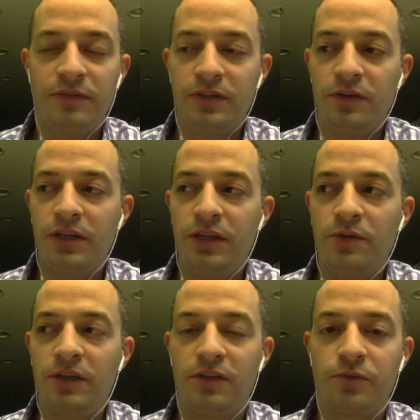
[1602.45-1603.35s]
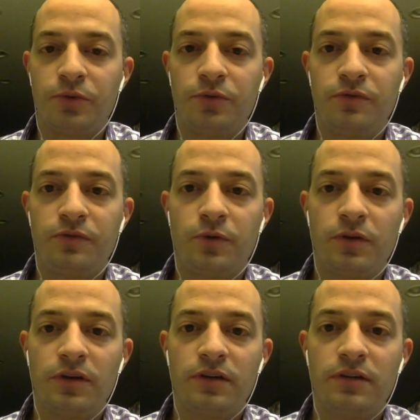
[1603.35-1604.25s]
even though he only threw
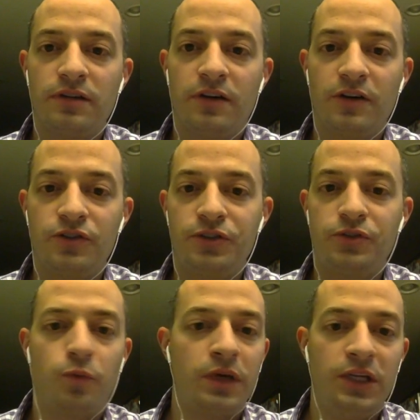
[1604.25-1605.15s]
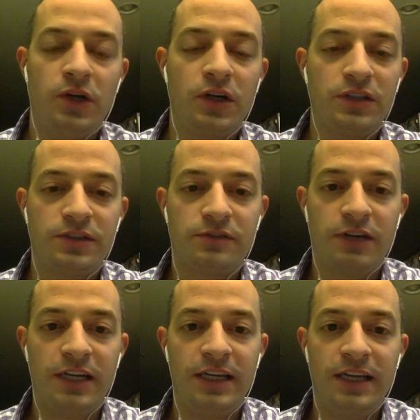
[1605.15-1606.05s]
for 120 yards, right?